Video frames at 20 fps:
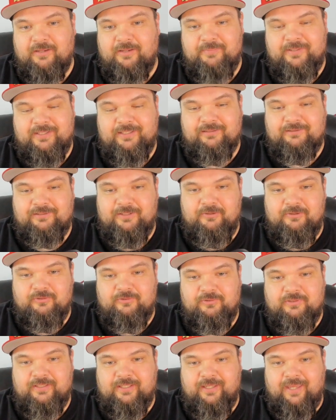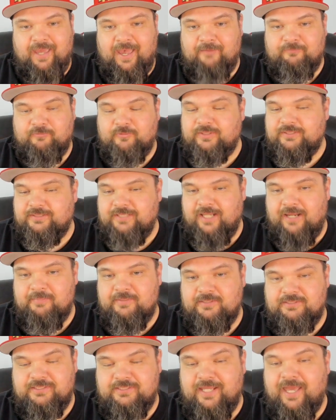I mean, he literally, after his
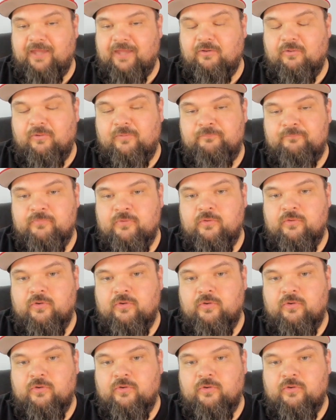time in Seattle,